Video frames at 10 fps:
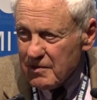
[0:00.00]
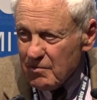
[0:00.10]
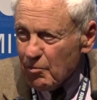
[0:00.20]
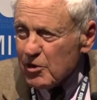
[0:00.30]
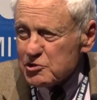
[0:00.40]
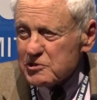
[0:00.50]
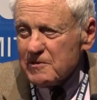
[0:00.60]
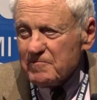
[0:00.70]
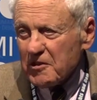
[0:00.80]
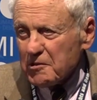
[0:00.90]
Most
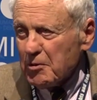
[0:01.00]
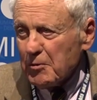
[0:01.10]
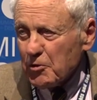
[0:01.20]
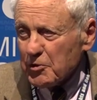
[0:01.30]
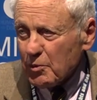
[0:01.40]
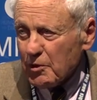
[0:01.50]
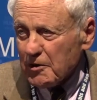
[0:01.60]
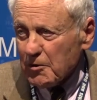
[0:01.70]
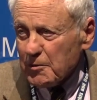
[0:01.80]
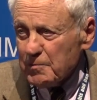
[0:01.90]
of the people in the
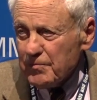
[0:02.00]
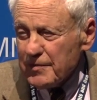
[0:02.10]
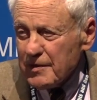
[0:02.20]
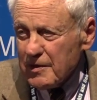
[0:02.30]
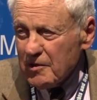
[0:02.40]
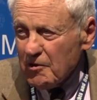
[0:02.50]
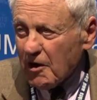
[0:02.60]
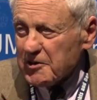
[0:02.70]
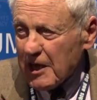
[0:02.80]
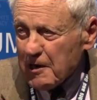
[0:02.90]
world are
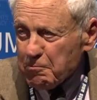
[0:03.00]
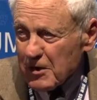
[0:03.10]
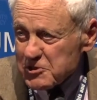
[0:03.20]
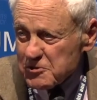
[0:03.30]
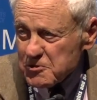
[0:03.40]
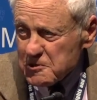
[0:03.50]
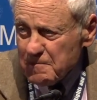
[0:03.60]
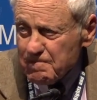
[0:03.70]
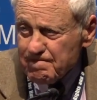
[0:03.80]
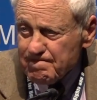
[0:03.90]
not oppressors,
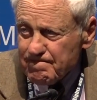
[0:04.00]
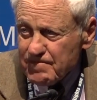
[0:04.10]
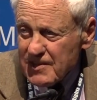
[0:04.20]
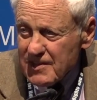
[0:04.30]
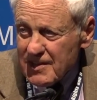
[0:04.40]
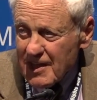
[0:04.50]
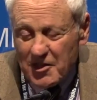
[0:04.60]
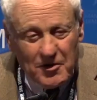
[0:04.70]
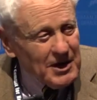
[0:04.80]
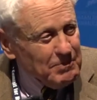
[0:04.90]
and they're
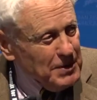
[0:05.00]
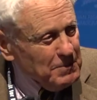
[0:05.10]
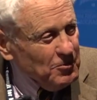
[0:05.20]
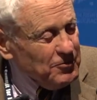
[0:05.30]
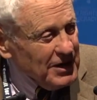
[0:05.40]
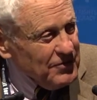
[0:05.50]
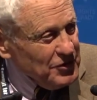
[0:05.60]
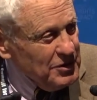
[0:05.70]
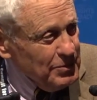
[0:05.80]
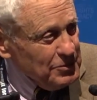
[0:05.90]
not people fighting for
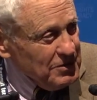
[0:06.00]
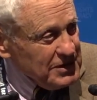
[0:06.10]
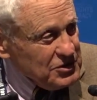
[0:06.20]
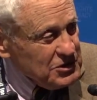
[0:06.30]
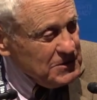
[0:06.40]
human rights.